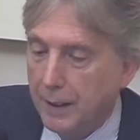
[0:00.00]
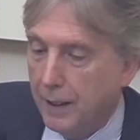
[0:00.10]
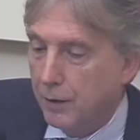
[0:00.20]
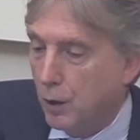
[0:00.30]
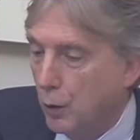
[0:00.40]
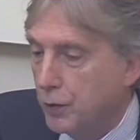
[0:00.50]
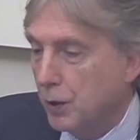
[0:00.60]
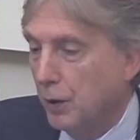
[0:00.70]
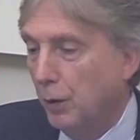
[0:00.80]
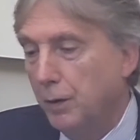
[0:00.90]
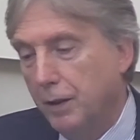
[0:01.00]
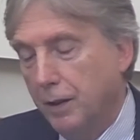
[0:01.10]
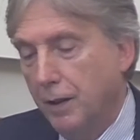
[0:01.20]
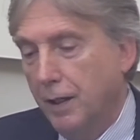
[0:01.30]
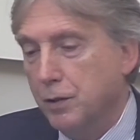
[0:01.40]
and wholesale,
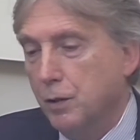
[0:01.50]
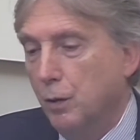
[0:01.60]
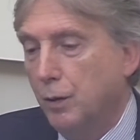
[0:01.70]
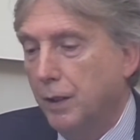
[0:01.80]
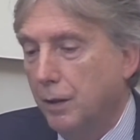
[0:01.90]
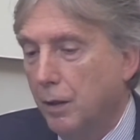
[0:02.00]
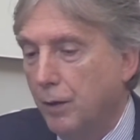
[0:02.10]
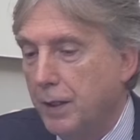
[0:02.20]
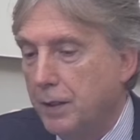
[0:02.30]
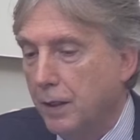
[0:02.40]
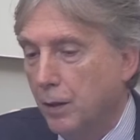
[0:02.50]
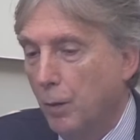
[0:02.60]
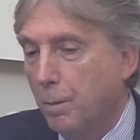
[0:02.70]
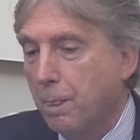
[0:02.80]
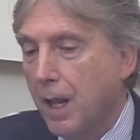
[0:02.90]
excluding
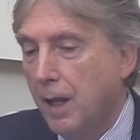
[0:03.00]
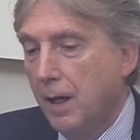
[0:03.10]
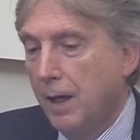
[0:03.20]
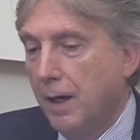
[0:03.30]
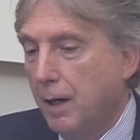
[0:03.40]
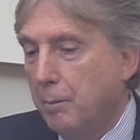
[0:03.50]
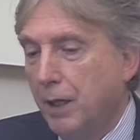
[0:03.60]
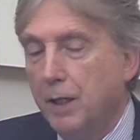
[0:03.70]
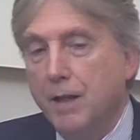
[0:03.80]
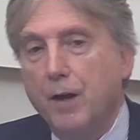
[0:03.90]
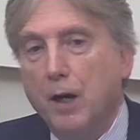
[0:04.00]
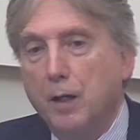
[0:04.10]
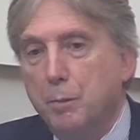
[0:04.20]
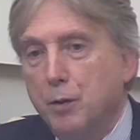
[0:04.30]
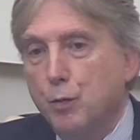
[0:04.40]
retail. But it can
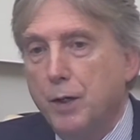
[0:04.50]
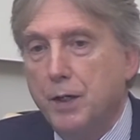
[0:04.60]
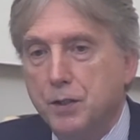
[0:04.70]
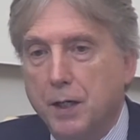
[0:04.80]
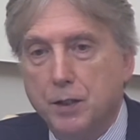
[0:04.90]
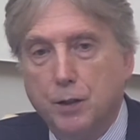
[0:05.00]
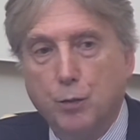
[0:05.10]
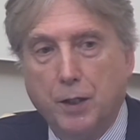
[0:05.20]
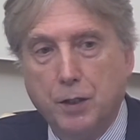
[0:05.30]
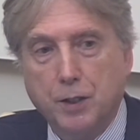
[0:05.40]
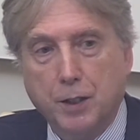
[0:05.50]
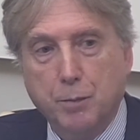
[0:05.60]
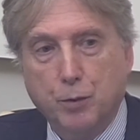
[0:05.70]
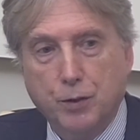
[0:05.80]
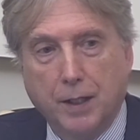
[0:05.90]
vary between 6 and
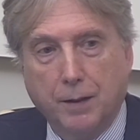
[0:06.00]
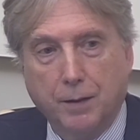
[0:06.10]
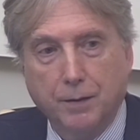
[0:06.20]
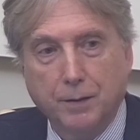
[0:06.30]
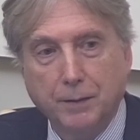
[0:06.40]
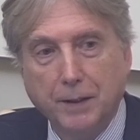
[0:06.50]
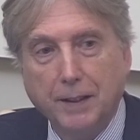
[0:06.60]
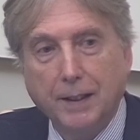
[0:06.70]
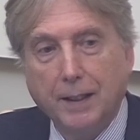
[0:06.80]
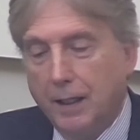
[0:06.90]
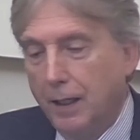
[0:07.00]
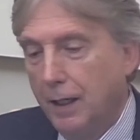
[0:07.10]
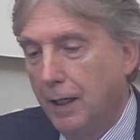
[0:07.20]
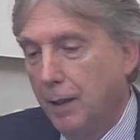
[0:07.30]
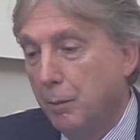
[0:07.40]
26%,
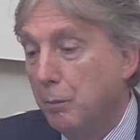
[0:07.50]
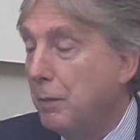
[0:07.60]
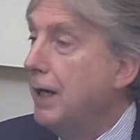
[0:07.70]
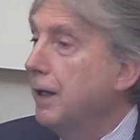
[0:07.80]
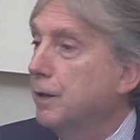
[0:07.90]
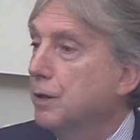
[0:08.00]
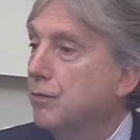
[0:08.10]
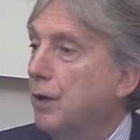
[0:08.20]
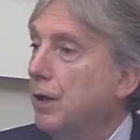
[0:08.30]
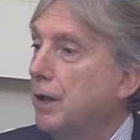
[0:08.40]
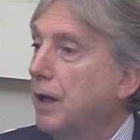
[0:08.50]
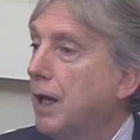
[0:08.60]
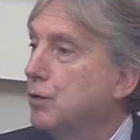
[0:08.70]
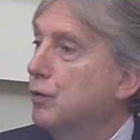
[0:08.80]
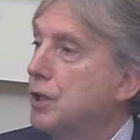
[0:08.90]
meaning it's very
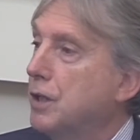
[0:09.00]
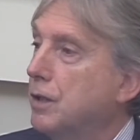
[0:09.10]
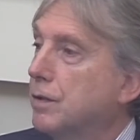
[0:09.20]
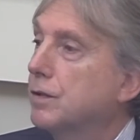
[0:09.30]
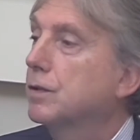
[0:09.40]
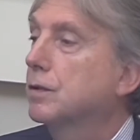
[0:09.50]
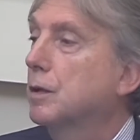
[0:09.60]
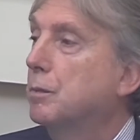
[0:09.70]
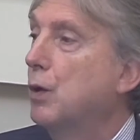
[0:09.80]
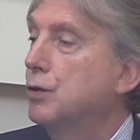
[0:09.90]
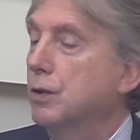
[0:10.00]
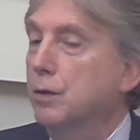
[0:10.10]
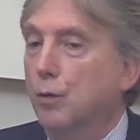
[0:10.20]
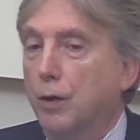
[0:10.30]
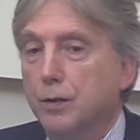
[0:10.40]
heterogeneous, both
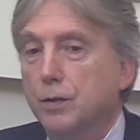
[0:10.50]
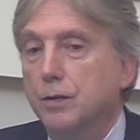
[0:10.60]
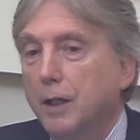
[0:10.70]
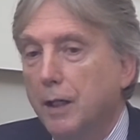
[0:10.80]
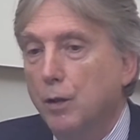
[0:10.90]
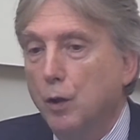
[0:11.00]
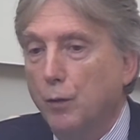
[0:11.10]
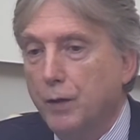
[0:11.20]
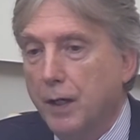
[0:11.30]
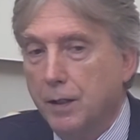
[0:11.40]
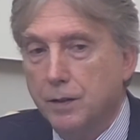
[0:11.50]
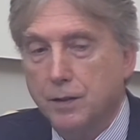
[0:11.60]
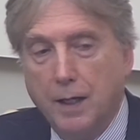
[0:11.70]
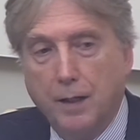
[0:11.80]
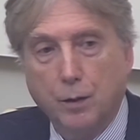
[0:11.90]
across
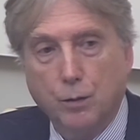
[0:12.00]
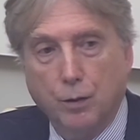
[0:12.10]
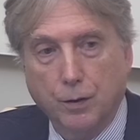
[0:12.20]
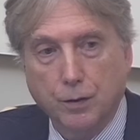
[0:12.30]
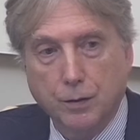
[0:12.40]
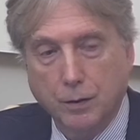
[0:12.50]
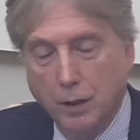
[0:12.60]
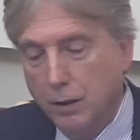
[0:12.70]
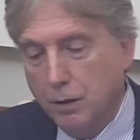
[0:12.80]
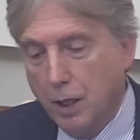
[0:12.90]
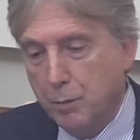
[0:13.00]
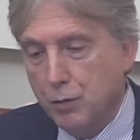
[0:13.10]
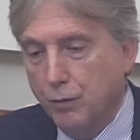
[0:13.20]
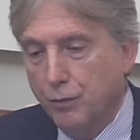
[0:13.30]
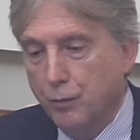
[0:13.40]
contexts and across
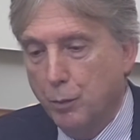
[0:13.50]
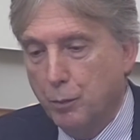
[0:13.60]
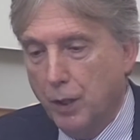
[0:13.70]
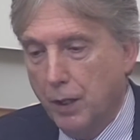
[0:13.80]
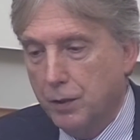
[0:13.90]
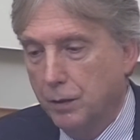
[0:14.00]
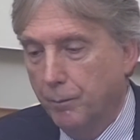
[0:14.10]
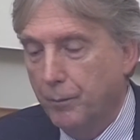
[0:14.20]
types of production,